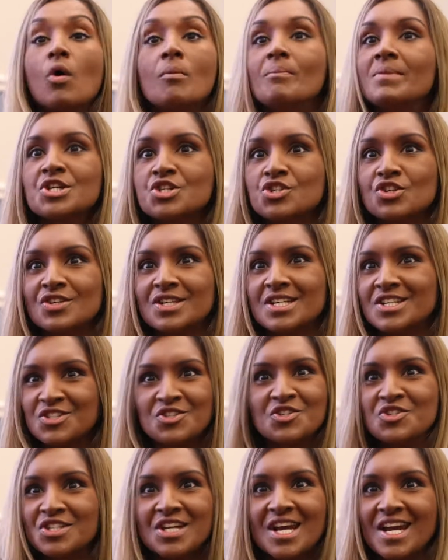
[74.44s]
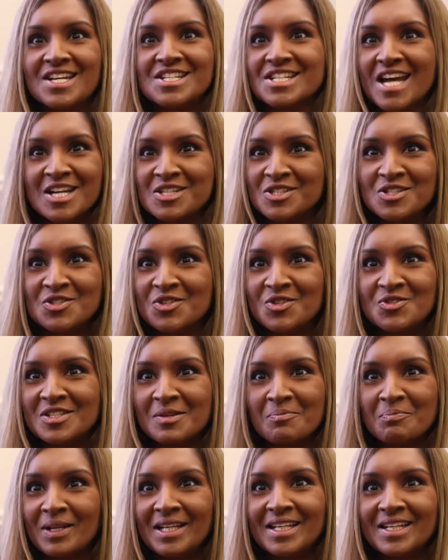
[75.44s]
mission is to change attitudes
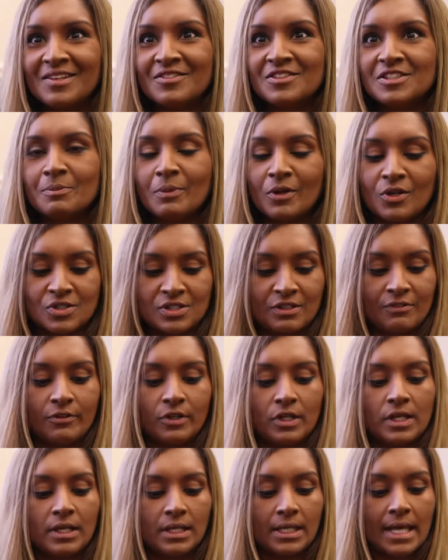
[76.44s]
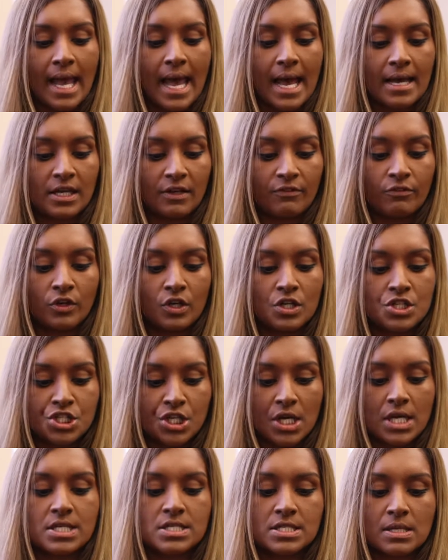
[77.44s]
and beliefs. Because if you can
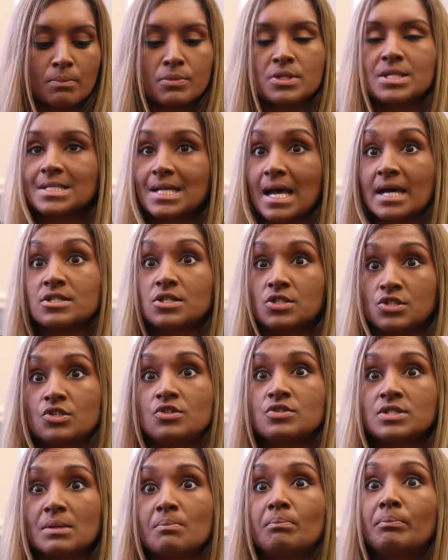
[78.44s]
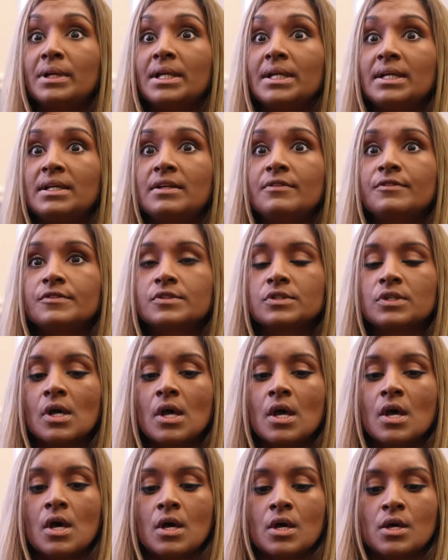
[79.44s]
change somebody's attitudes and beliefs
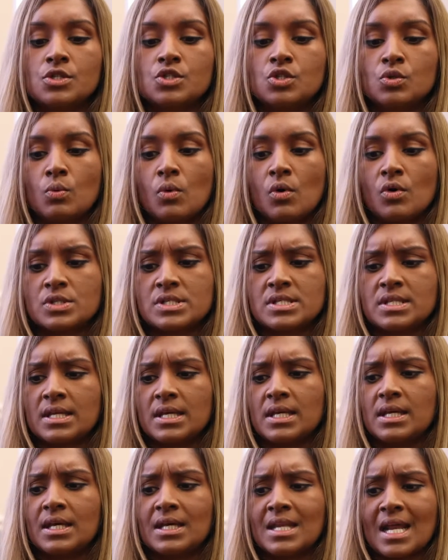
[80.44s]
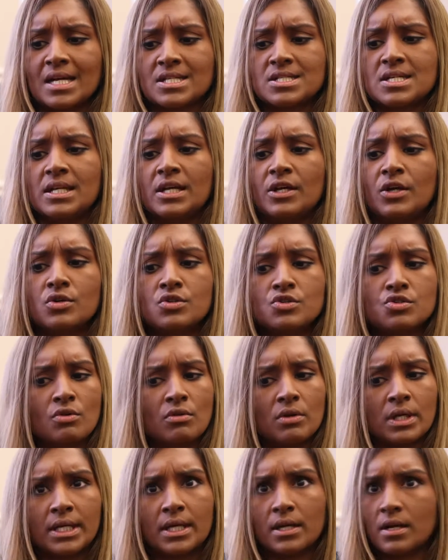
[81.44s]
towards thinking actually
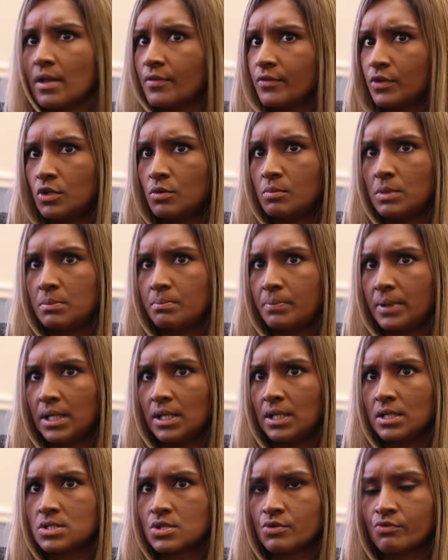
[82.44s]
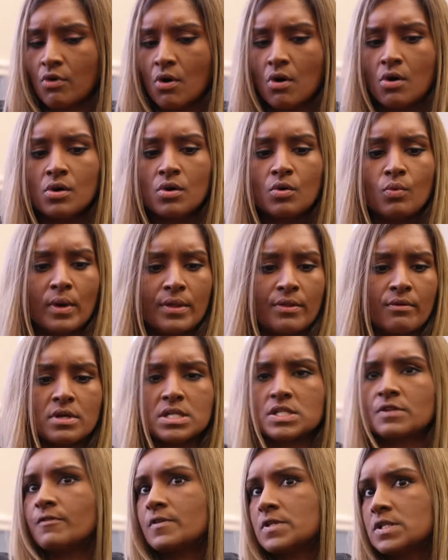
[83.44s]
controlling another human being is wrong, whether
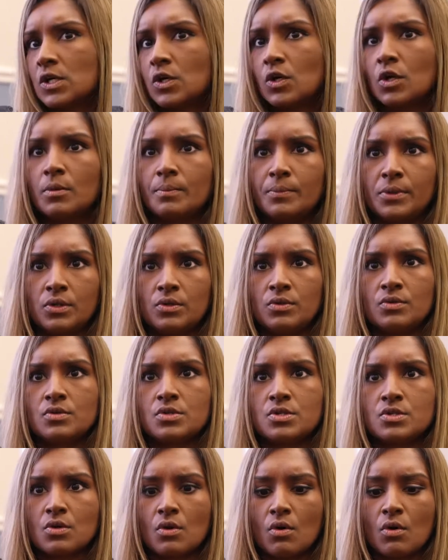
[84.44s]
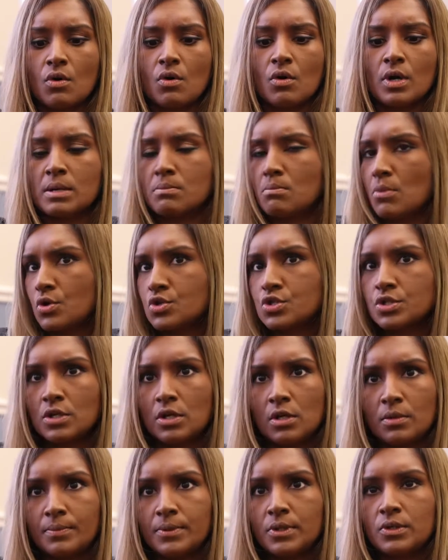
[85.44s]
it's physical abuse or
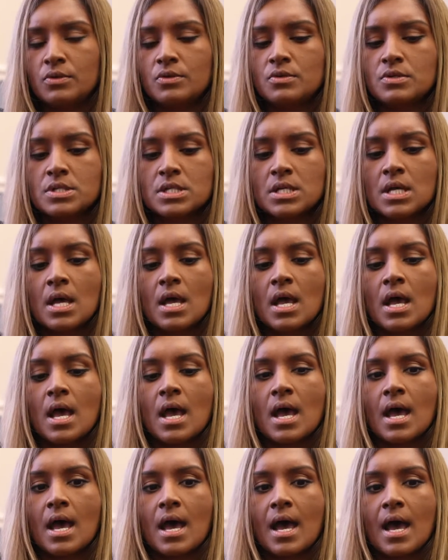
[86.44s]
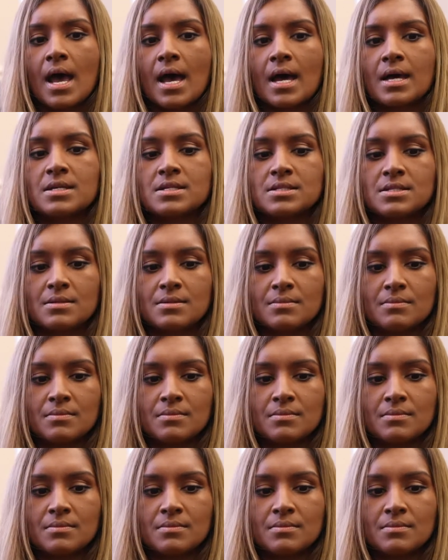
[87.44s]
emotional abuse. And